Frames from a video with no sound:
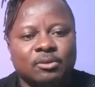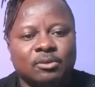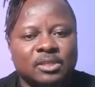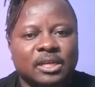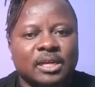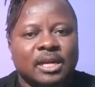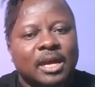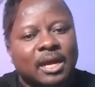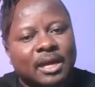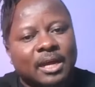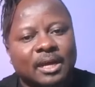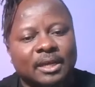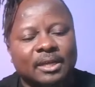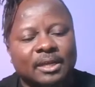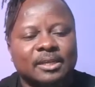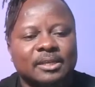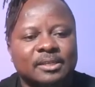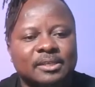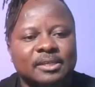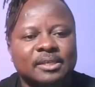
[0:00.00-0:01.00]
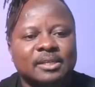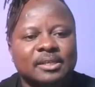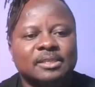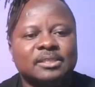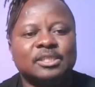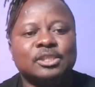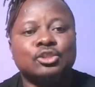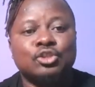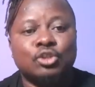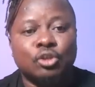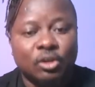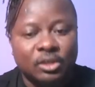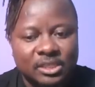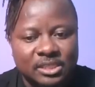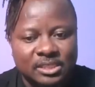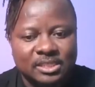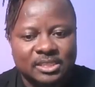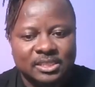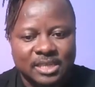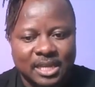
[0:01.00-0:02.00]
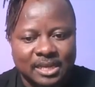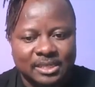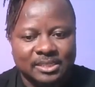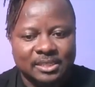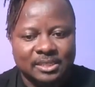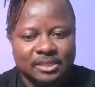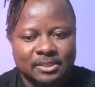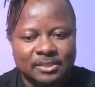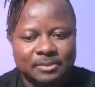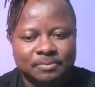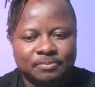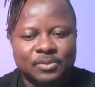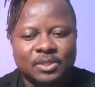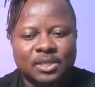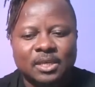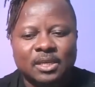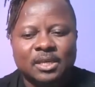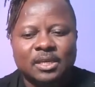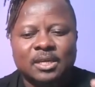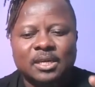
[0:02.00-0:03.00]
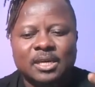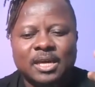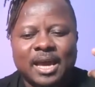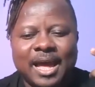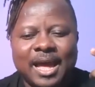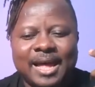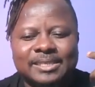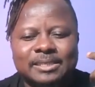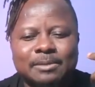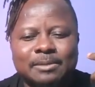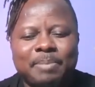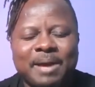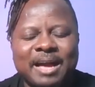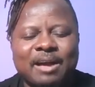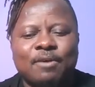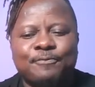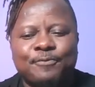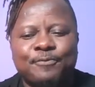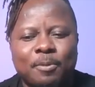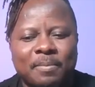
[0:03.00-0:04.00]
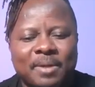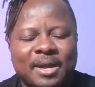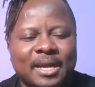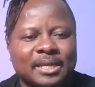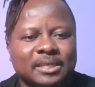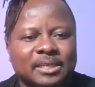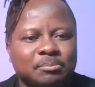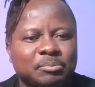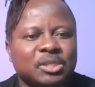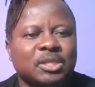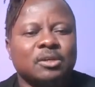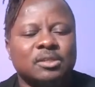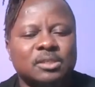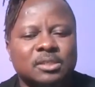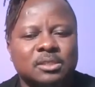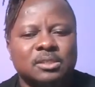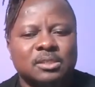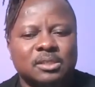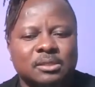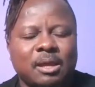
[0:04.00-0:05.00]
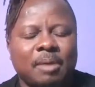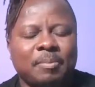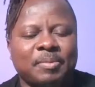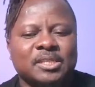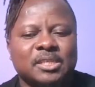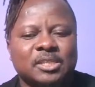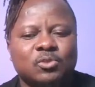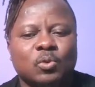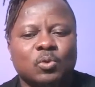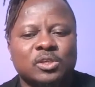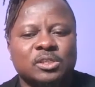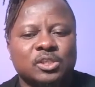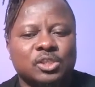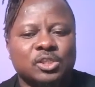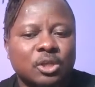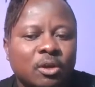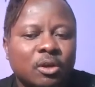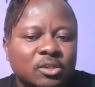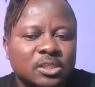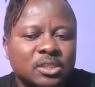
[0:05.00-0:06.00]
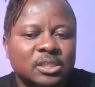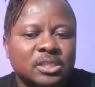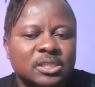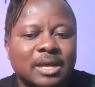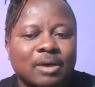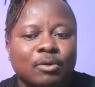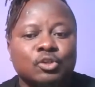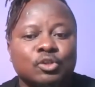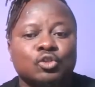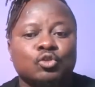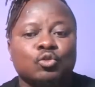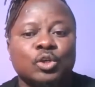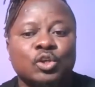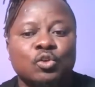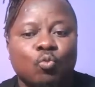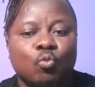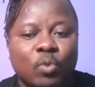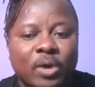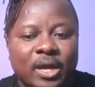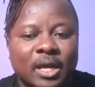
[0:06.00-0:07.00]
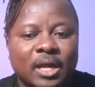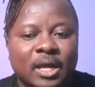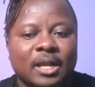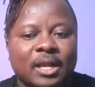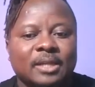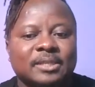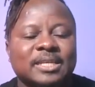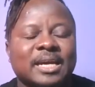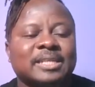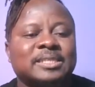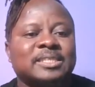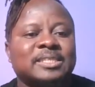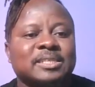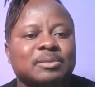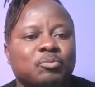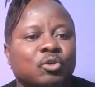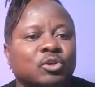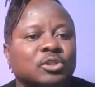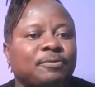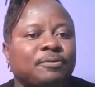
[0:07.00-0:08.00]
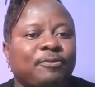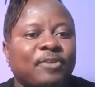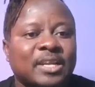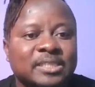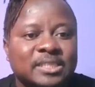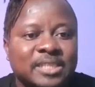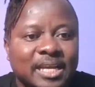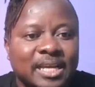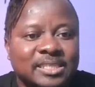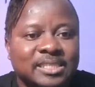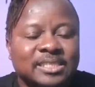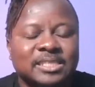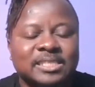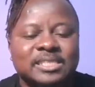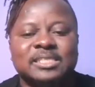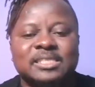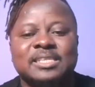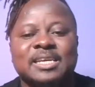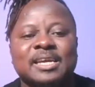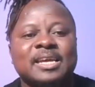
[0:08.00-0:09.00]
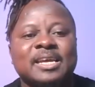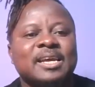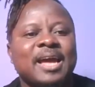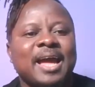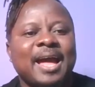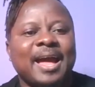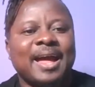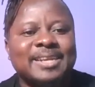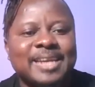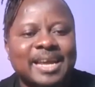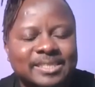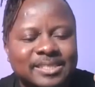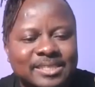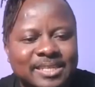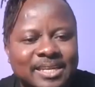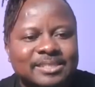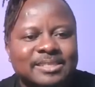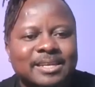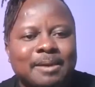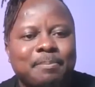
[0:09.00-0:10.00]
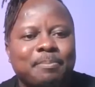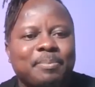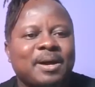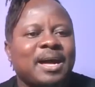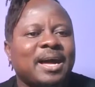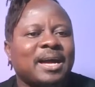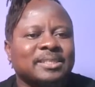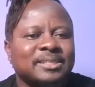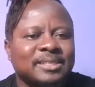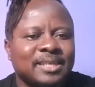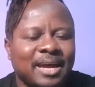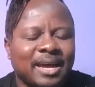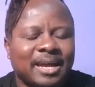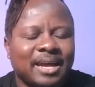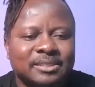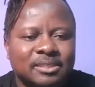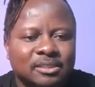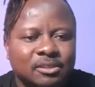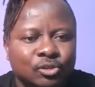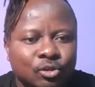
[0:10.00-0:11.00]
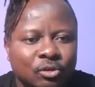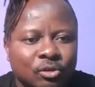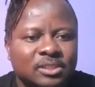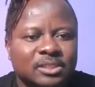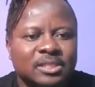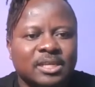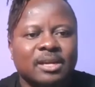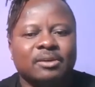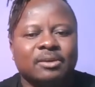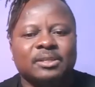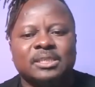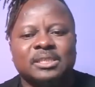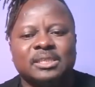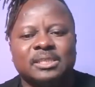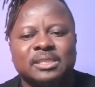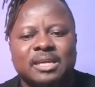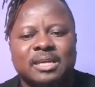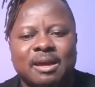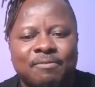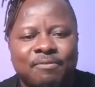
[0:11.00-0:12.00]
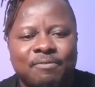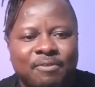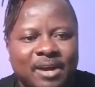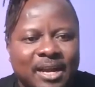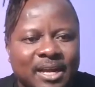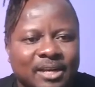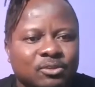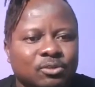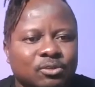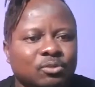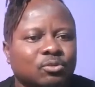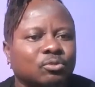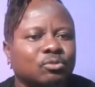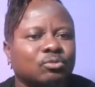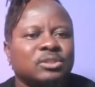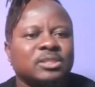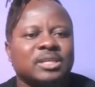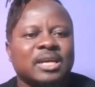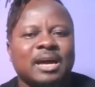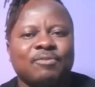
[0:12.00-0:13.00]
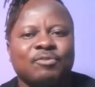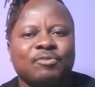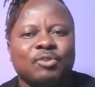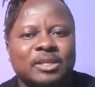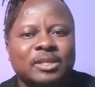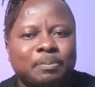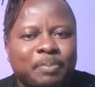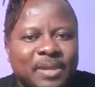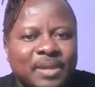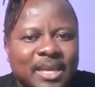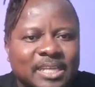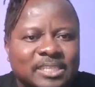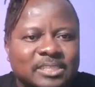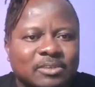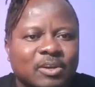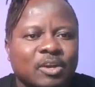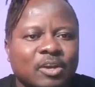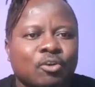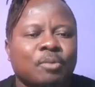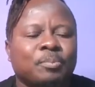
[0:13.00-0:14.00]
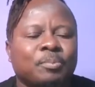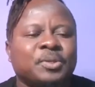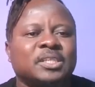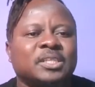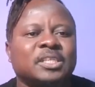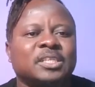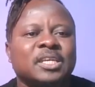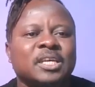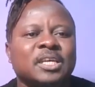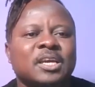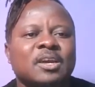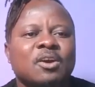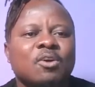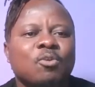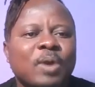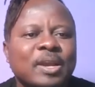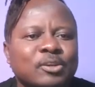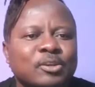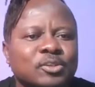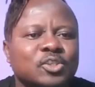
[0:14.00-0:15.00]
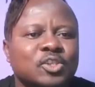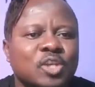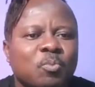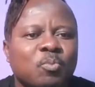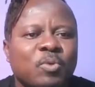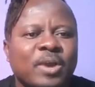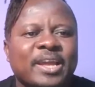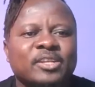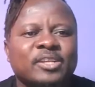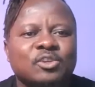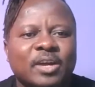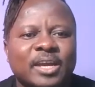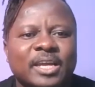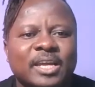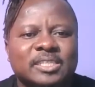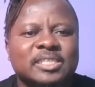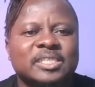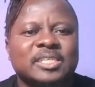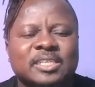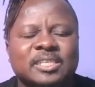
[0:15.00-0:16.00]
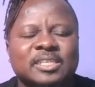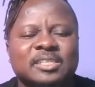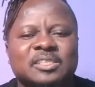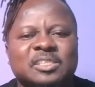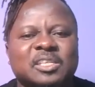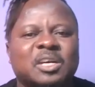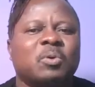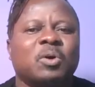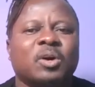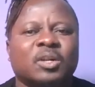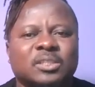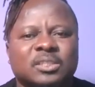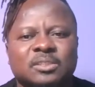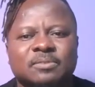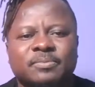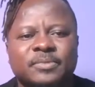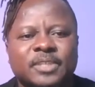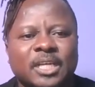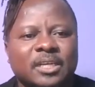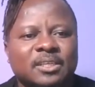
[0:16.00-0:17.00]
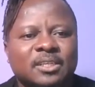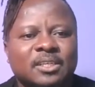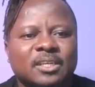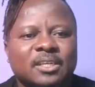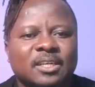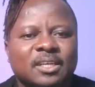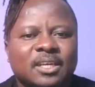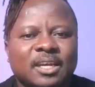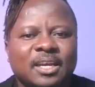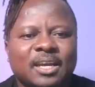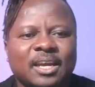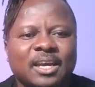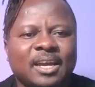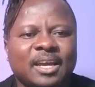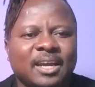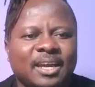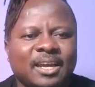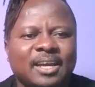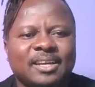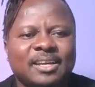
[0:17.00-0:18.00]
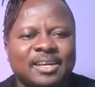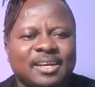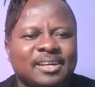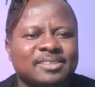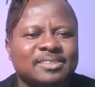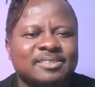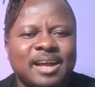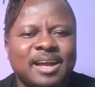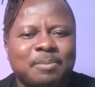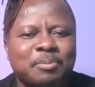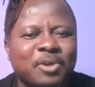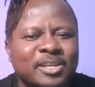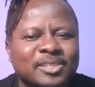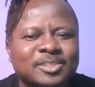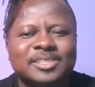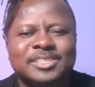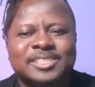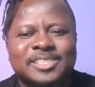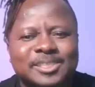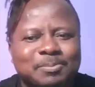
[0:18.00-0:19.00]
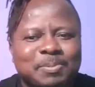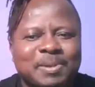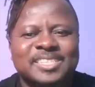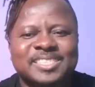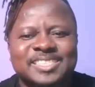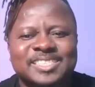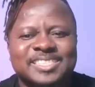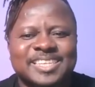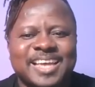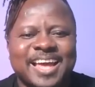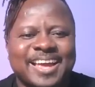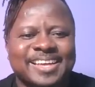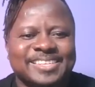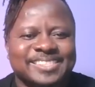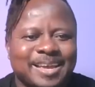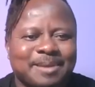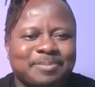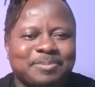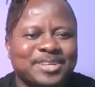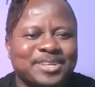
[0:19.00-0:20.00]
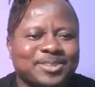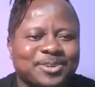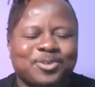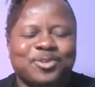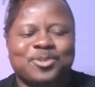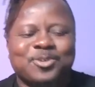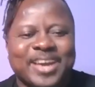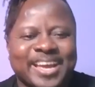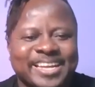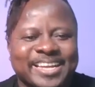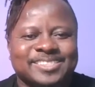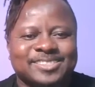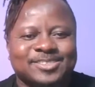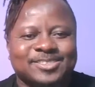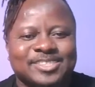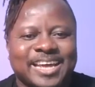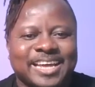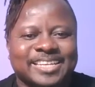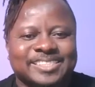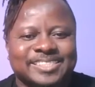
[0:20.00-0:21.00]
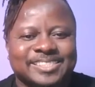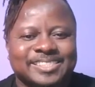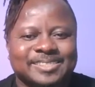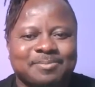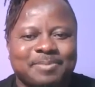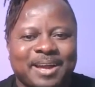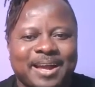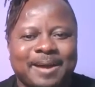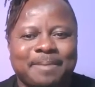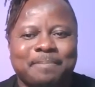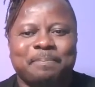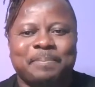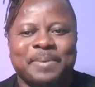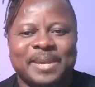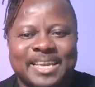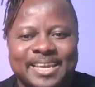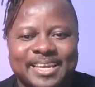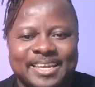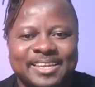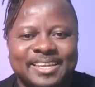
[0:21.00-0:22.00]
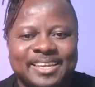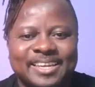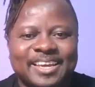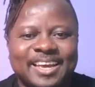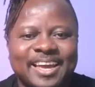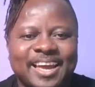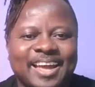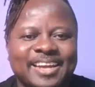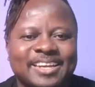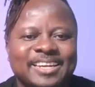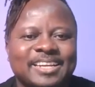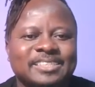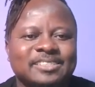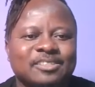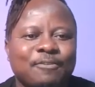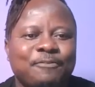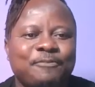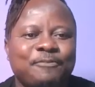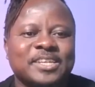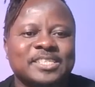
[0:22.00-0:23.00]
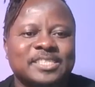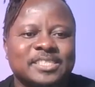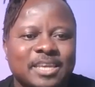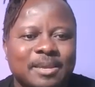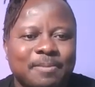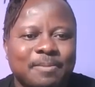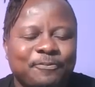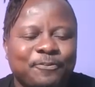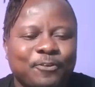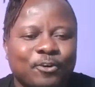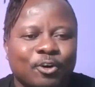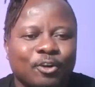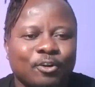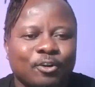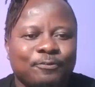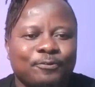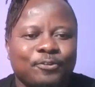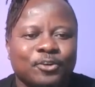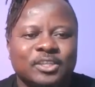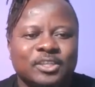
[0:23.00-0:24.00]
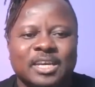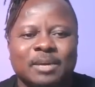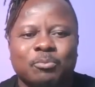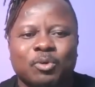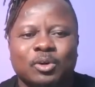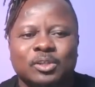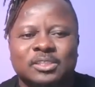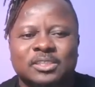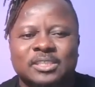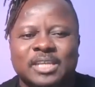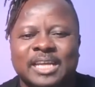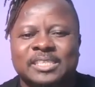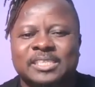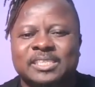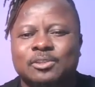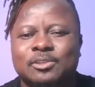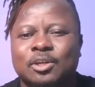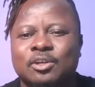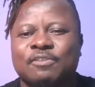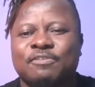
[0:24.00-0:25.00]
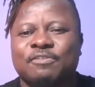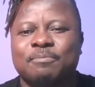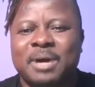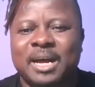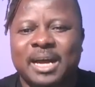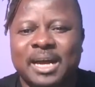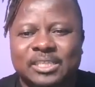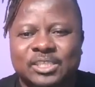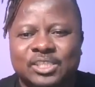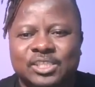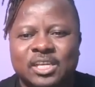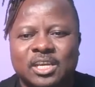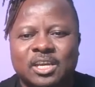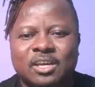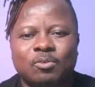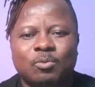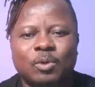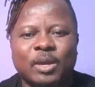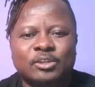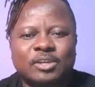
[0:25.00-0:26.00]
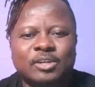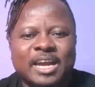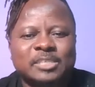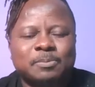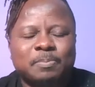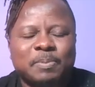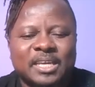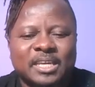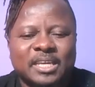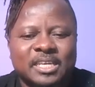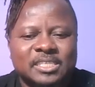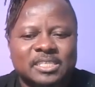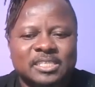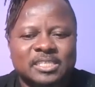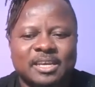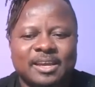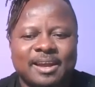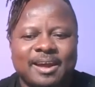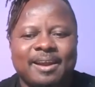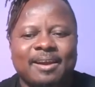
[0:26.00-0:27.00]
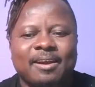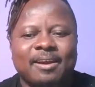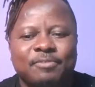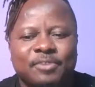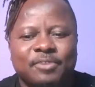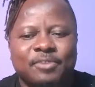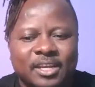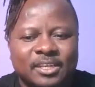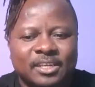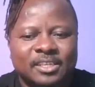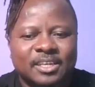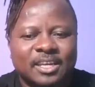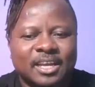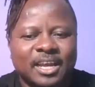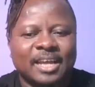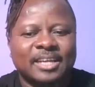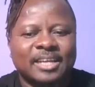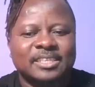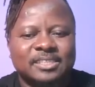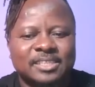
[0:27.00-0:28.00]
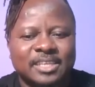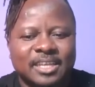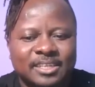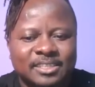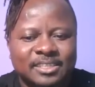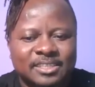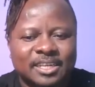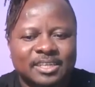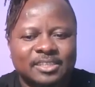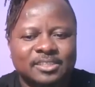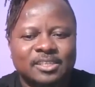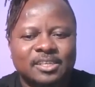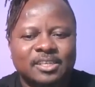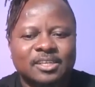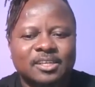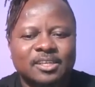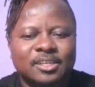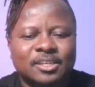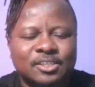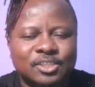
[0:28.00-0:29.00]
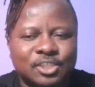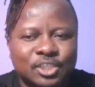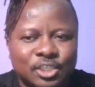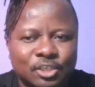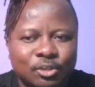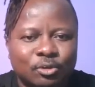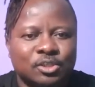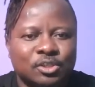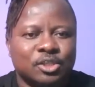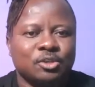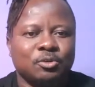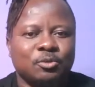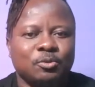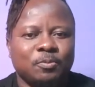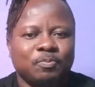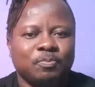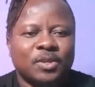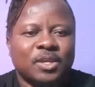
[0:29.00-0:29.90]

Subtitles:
Den Haag, the journey started. At the back of your mind, because, this was Chelsea that was doing well. Their team was fantastic. That center back, they had John Terry, Carvalho, they have other players that are coming in. Were you somewhere in your head thinking, you know what? I'm going to displace these guys. I'm going to go get into that team and play. And then your first game for them was, I think, 3rd of March, where you guys played against Heerenveen, and it ended 0-0.